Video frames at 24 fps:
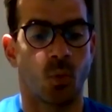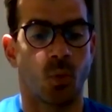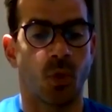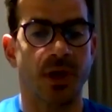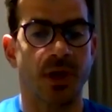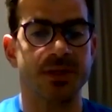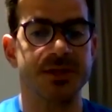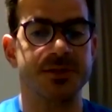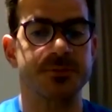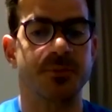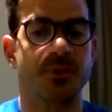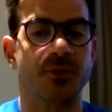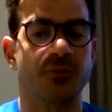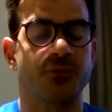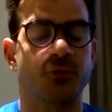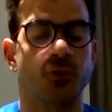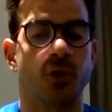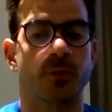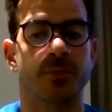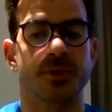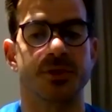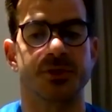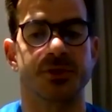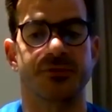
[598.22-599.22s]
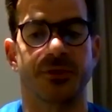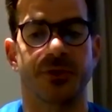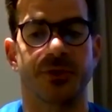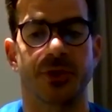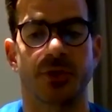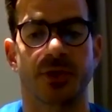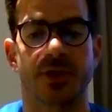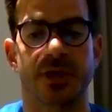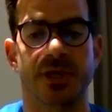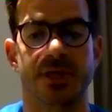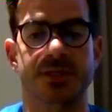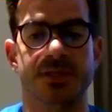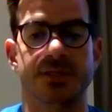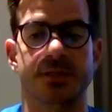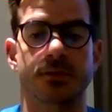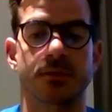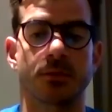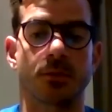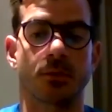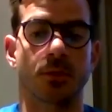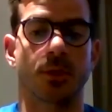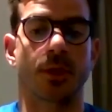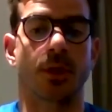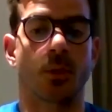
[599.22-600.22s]
What's performance for you?
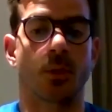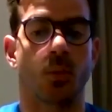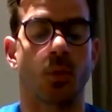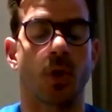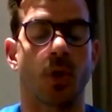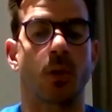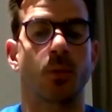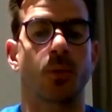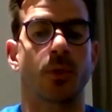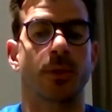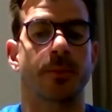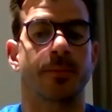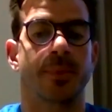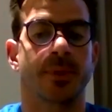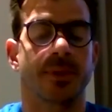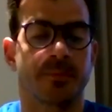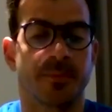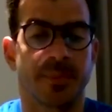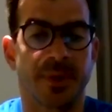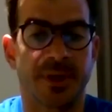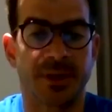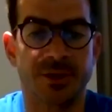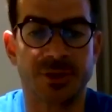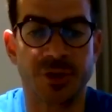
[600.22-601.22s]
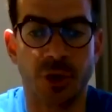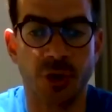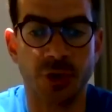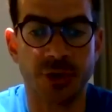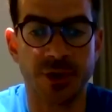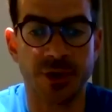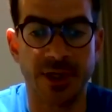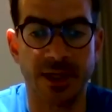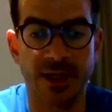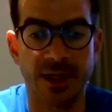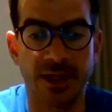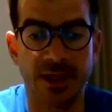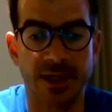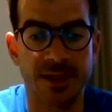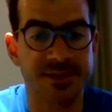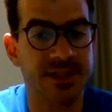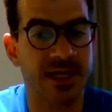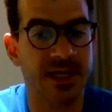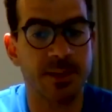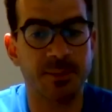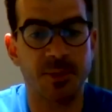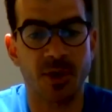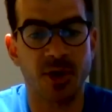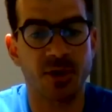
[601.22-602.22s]
Because while we've been talking, it's
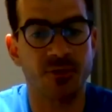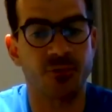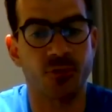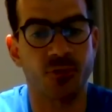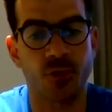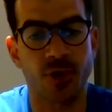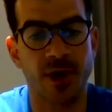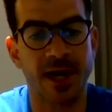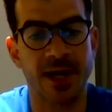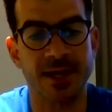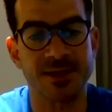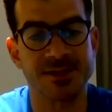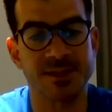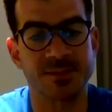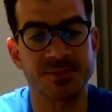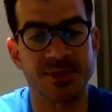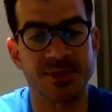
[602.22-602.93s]
not about a forehand